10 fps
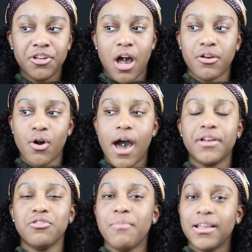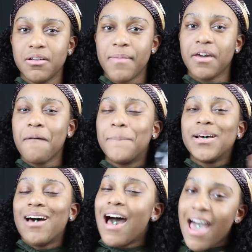Y'all know I do my little makeup,
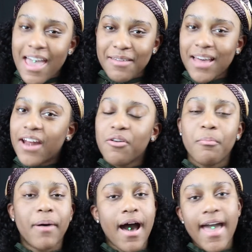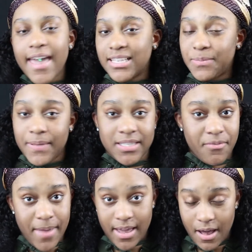but I don't buy
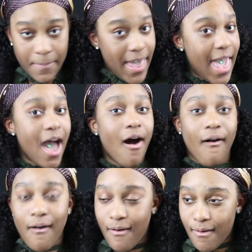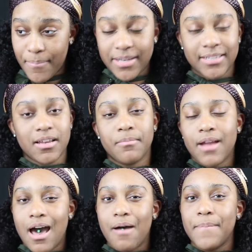expensive makeup at all because I'm
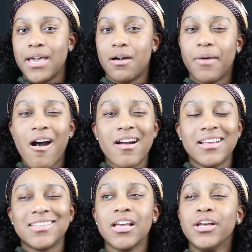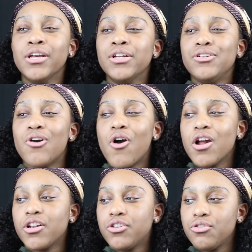not a makeup artist,
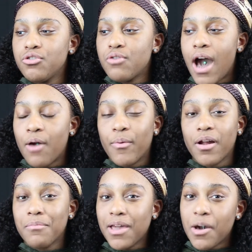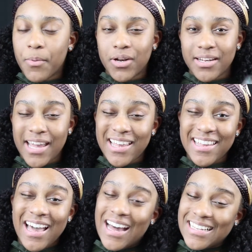nor do I wear makeup on a
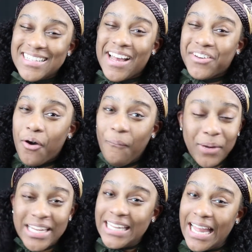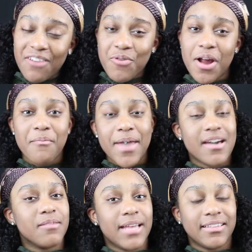daily. Honestly, I don't really like wearing
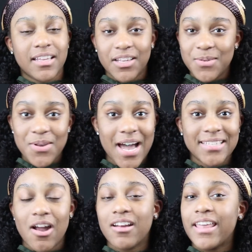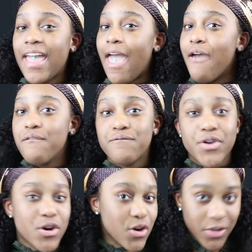makeup like that. That's why you guys hardly
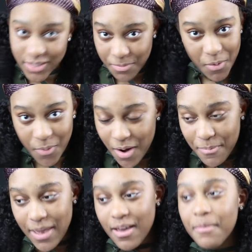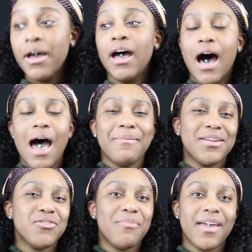ever see me wearing makeup. I
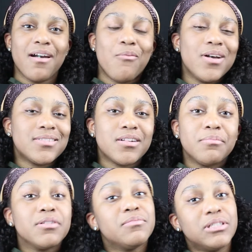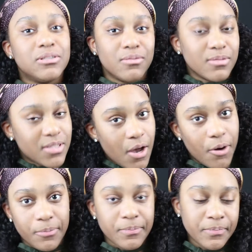may do makeup once in a blue moon,
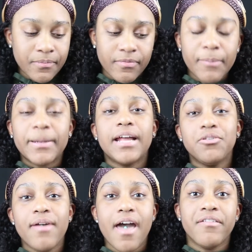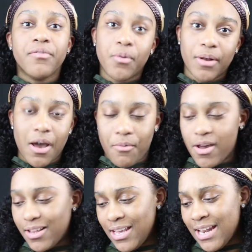so, but I do have it for when I
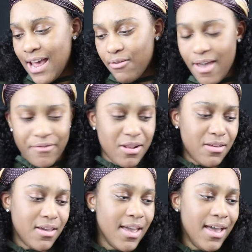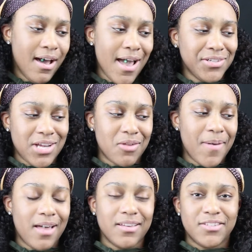want it. And I don't have any
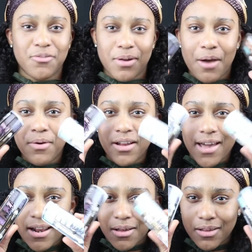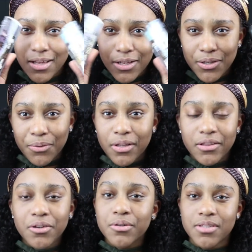eyeshadow palettes, so when I want to kind of do a
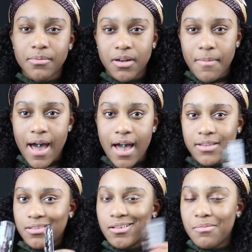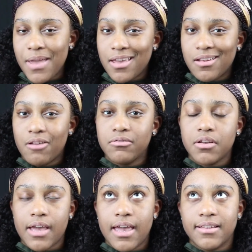little something on my eyes so to make it don't
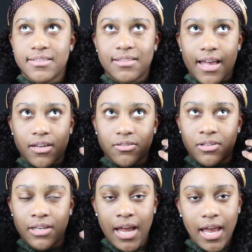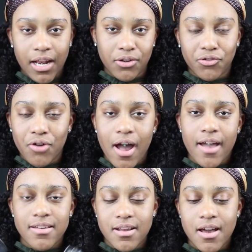look as like dead and
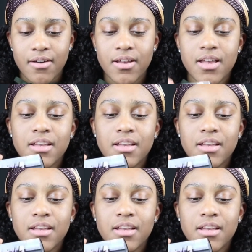dry, you know?